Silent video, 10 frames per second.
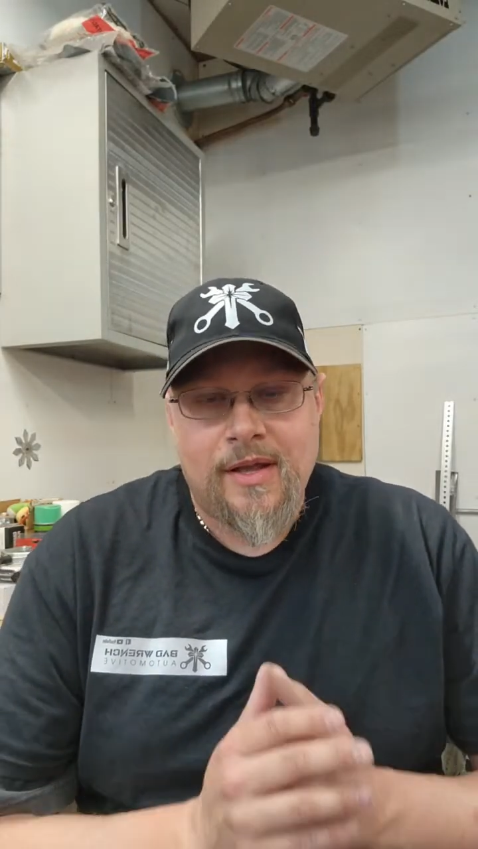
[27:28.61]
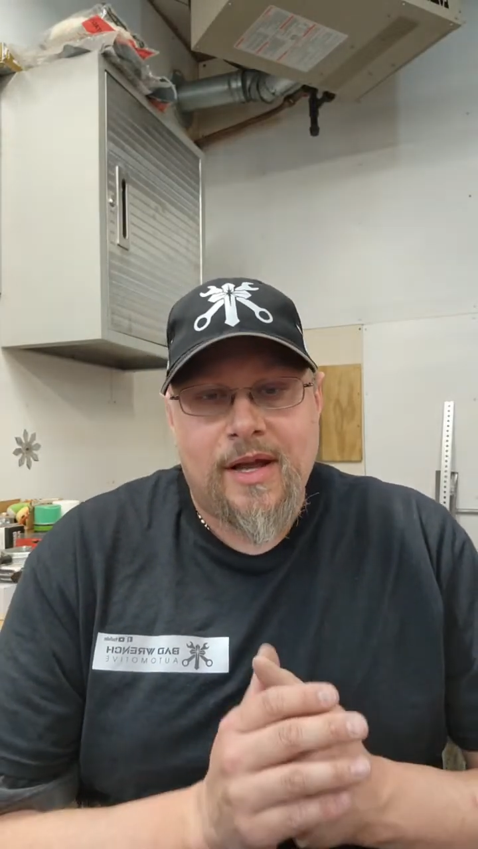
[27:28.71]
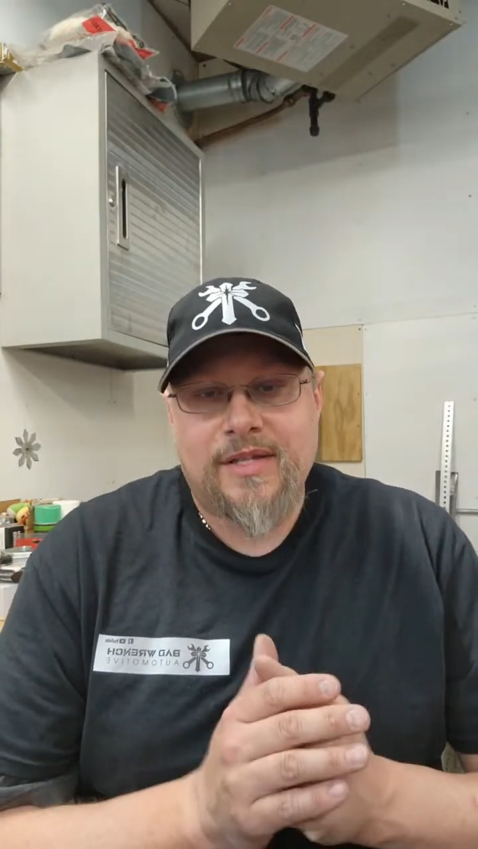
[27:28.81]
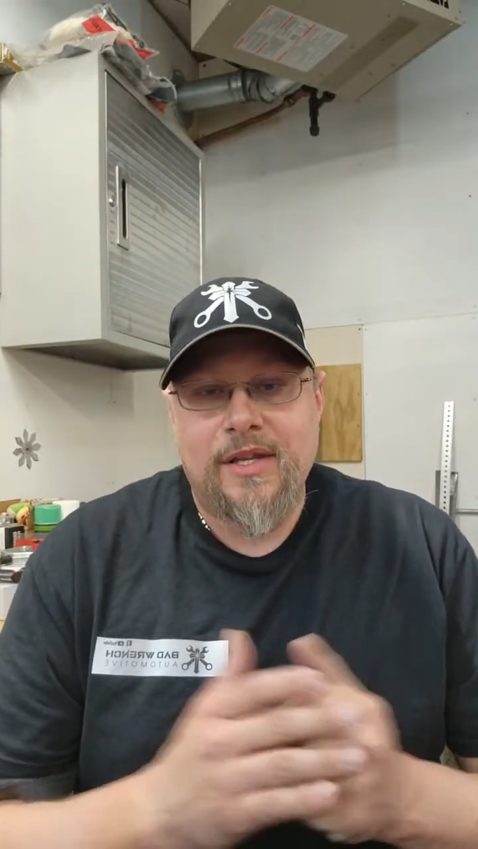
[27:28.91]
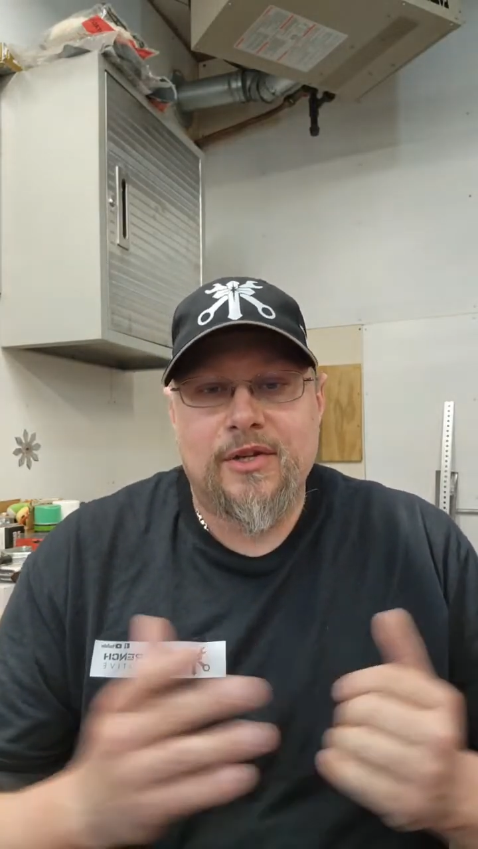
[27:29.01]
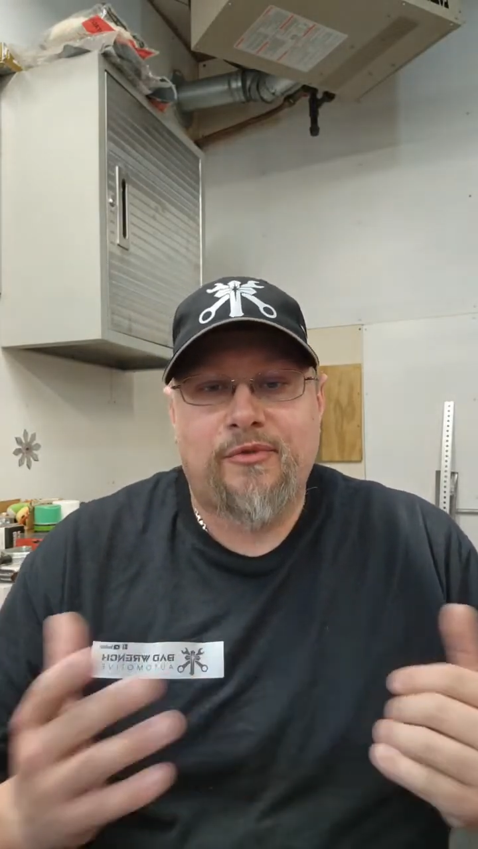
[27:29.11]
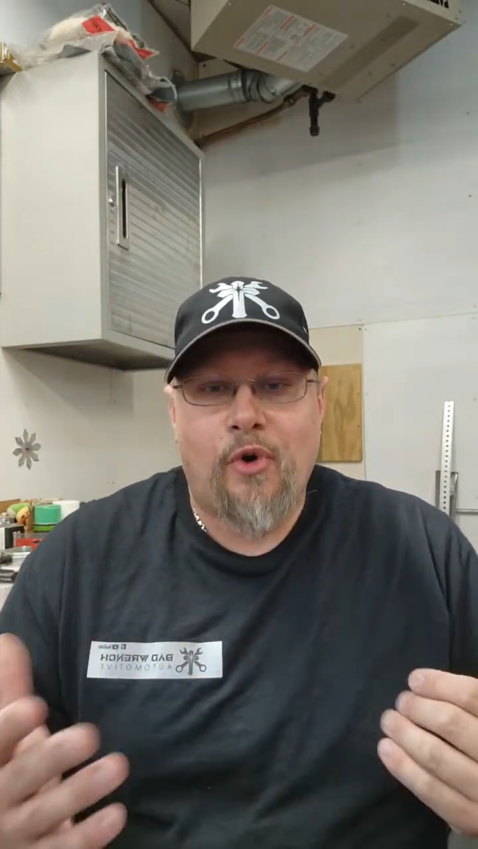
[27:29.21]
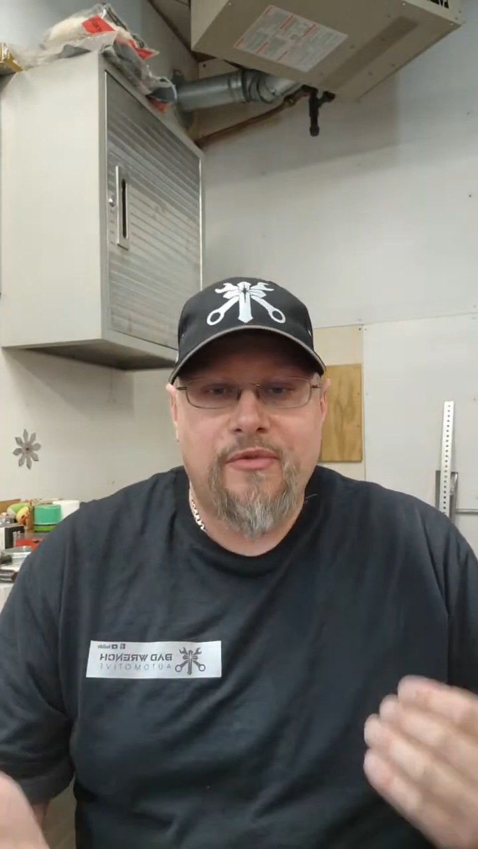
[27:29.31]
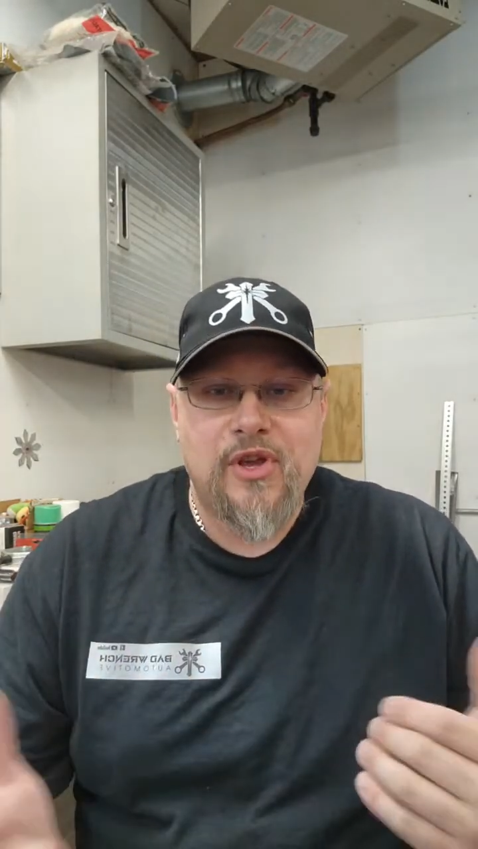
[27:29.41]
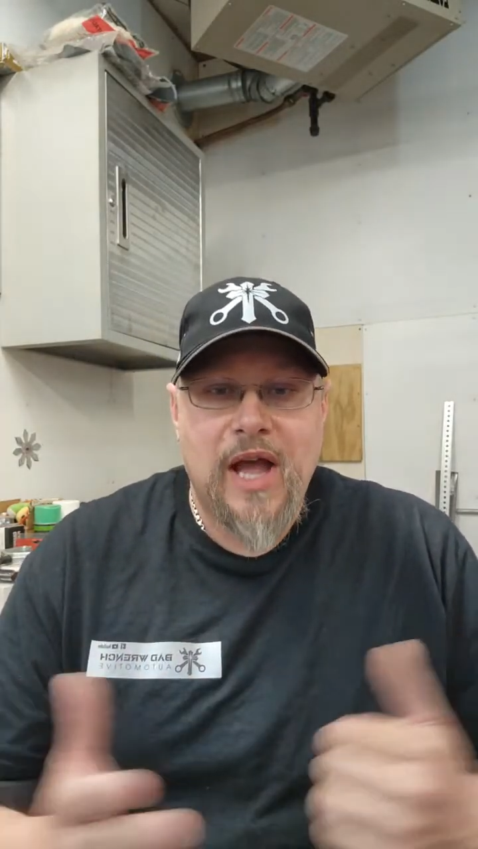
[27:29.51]
I see there's
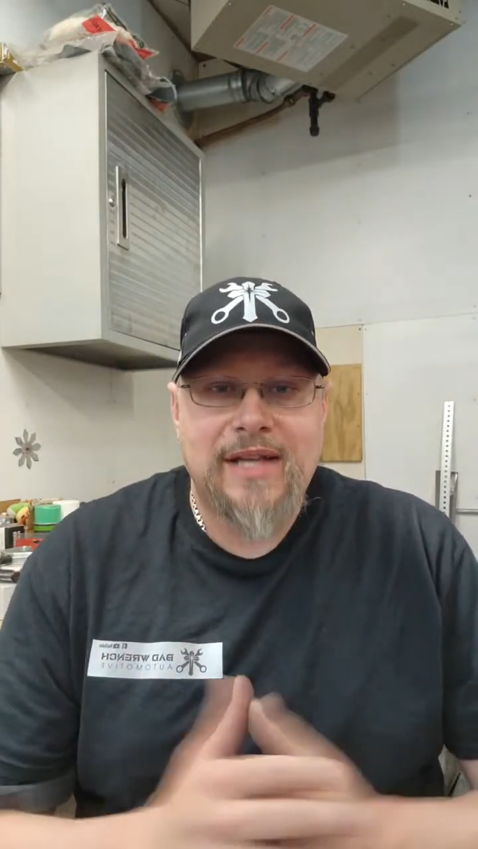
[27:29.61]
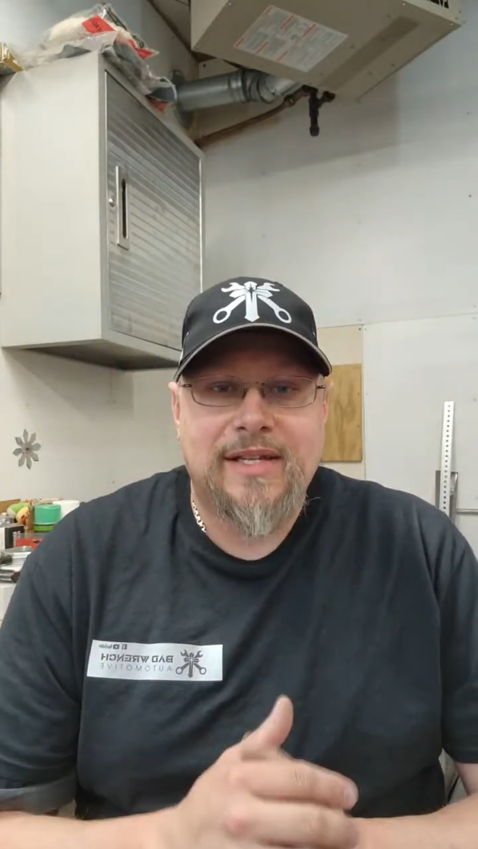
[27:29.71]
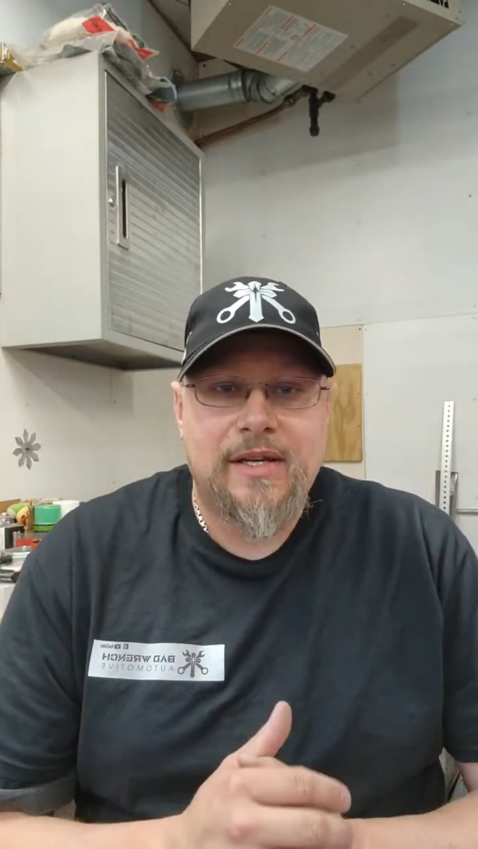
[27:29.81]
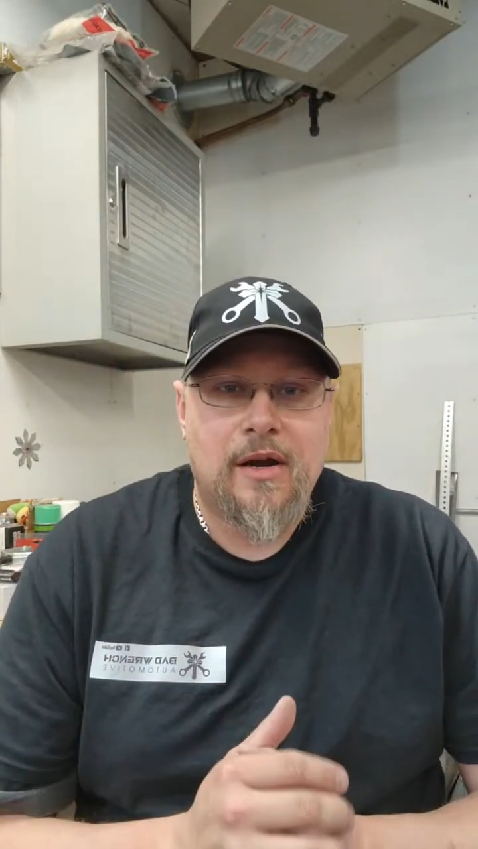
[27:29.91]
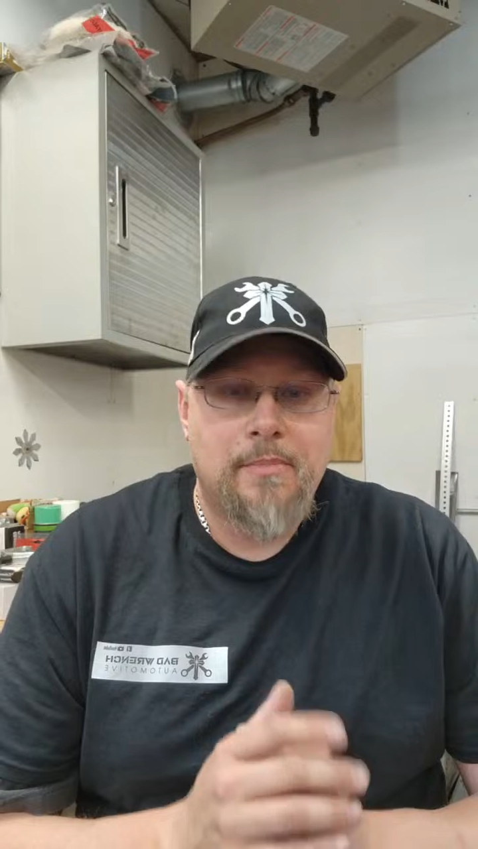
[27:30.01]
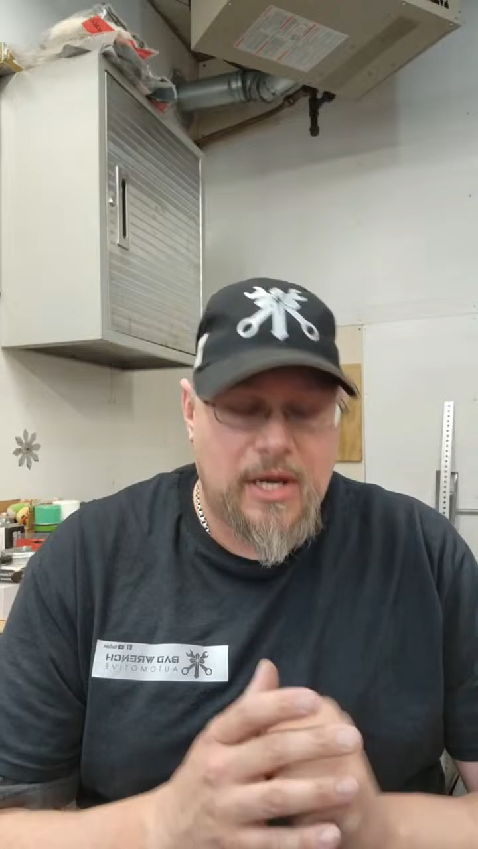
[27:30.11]
4 of you guys in here.